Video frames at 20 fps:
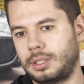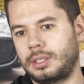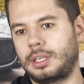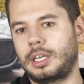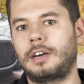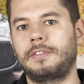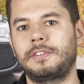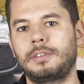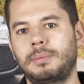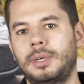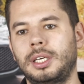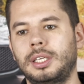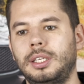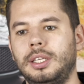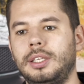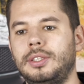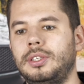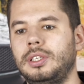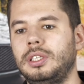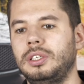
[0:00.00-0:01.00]

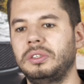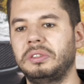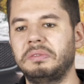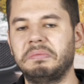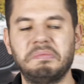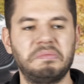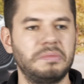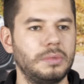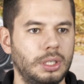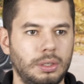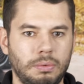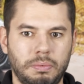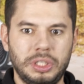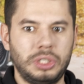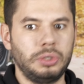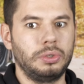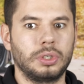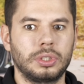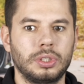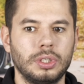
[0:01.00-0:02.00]
aftermarket ECU, we
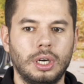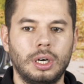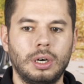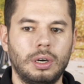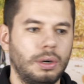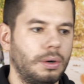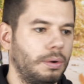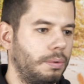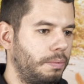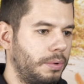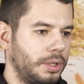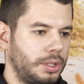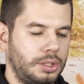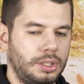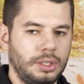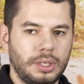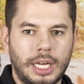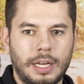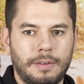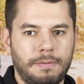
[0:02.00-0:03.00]
do not know what
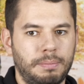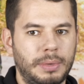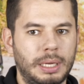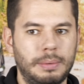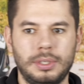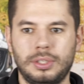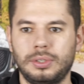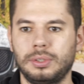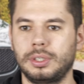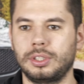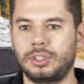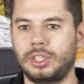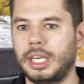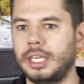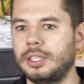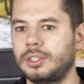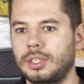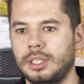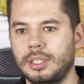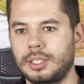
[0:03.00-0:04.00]
you have maybe to
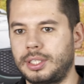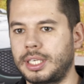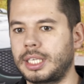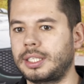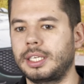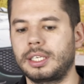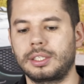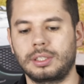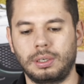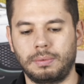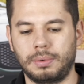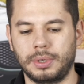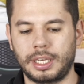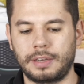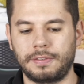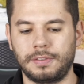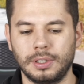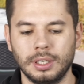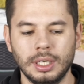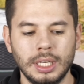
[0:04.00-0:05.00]
change in the settings or
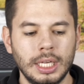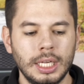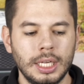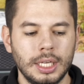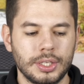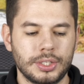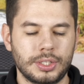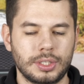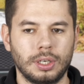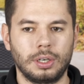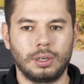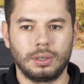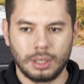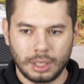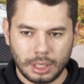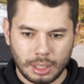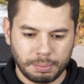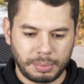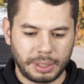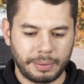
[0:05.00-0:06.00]
whatever, so
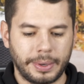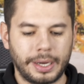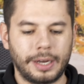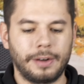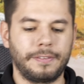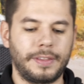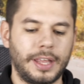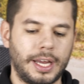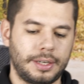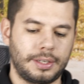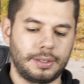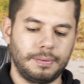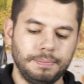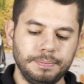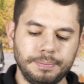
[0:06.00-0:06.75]
beware of that.